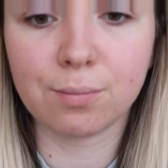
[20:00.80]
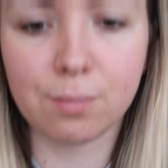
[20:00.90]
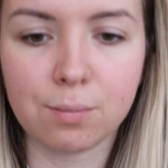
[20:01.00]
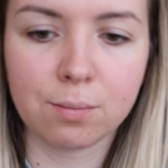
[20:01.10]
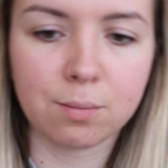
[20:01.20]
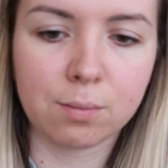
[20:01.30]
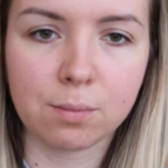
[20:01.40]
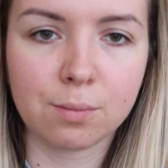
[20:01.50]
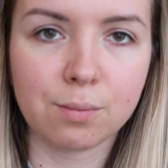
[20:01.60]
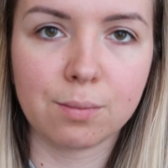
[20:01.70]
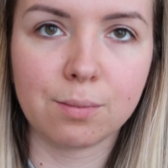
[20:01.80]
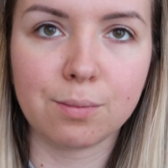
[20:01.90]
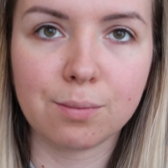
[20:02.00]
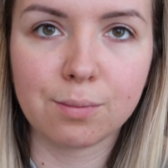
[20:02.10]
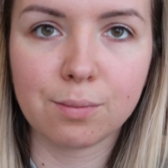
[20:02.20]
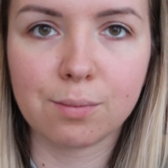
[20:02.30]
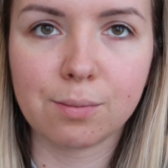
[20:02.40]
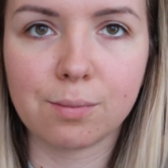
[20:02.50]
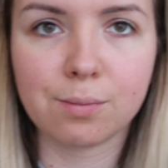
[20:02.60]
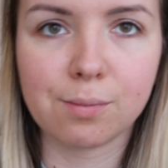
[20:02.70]

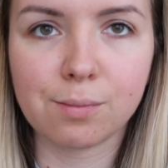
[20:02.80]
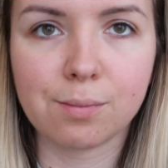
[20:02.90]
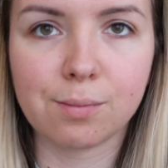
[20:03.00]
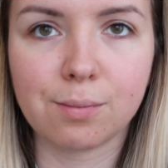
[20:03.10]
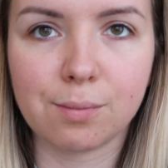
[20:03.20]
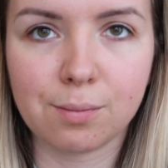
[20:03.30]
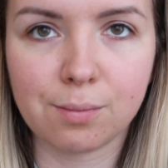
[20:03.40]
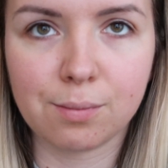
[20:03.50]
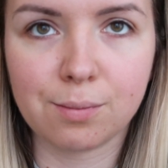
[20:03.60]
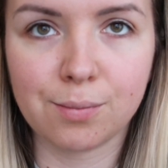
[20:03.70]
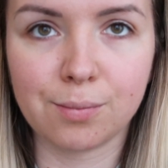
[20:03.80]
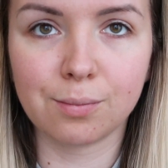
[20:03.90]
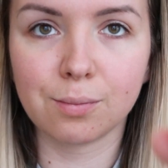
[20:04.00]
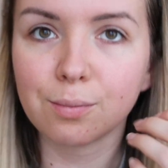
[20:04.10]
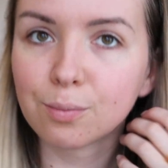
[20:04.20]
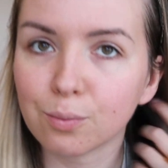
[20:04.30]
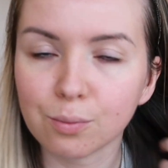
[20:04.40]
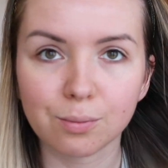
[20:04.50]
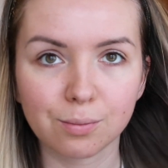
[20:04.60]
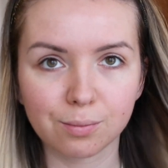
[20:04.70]

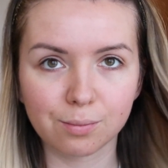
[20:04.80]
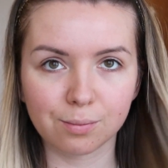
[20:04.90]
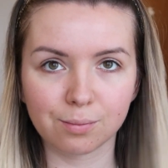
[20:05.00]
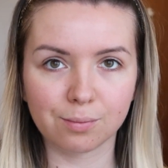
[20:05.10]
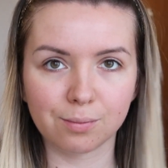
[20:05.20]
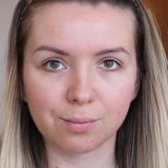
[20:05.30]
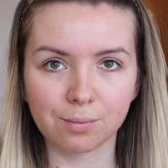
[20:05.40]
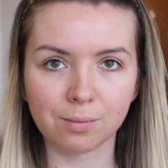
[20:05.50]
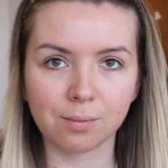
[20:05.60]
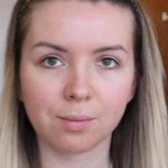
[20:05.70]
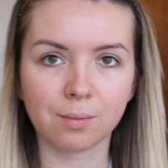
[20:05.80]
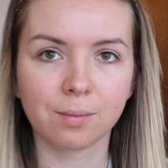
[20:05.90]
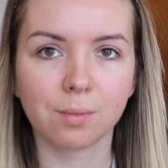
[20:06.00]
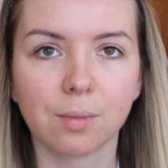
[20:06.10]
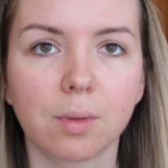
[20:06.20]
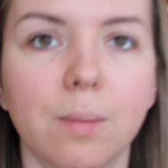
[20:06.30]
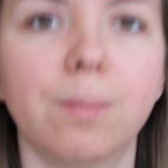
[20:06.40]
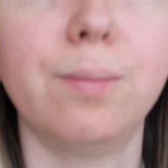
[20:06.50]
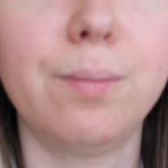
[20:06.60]
(silence)